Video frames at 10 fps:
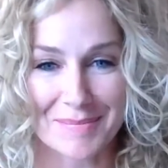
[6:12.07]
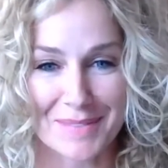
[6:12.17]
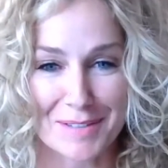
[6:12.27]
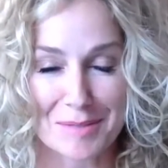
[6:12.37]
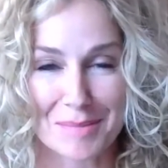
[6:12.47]
if
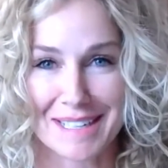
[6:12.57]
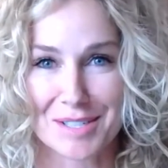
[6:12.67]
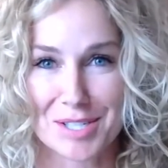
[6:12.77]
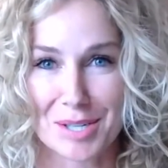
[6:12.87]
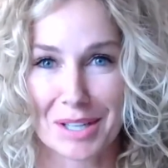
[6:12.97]
you don't mind
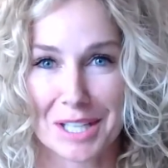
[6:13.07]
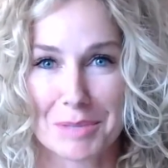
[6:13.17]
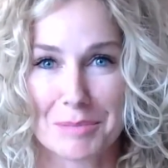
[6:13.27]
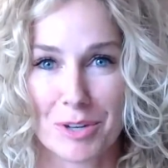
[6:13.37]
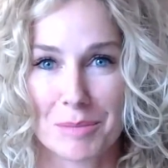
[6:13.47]
sharing a little bit
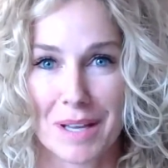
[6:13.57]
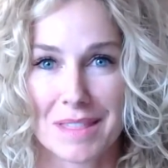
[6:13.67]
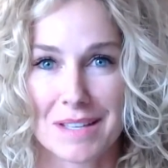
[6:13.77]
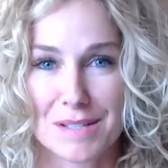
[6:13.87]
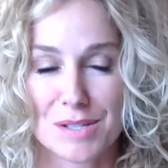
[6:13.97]
more about
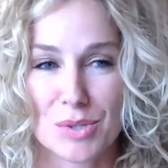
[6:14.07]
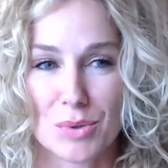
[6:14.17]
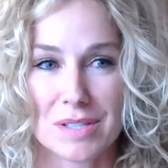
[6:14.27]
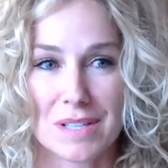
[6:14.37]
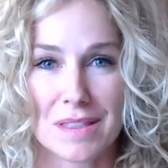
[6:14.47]
this too,
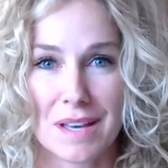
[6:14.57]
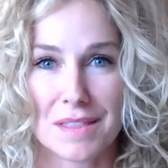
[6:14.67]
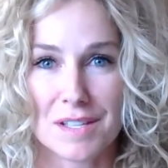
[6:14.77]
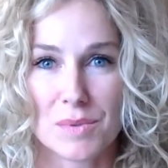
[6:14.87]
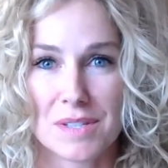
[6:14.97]
because I thought
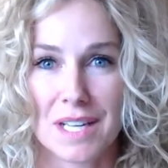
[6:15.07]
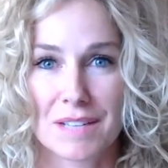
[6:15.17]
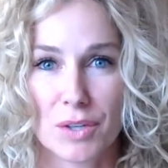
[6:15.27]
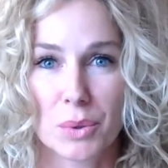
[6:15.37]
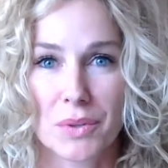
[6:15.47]
this was kind of a
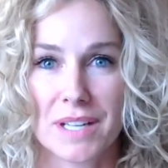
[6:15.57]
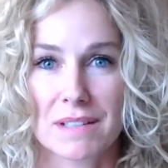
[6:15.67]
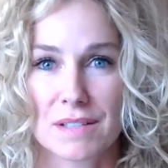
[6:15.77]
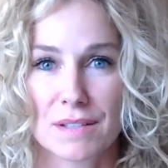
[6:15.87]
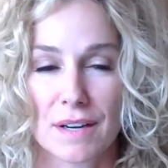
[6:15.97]
cool thing
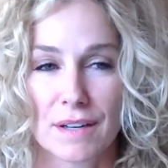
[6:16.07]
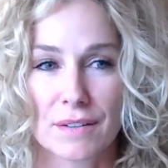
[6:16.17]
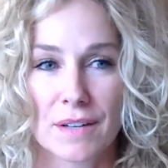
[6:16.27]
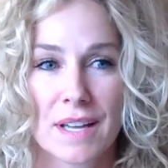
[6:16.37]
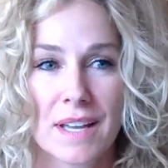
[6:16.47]
to know,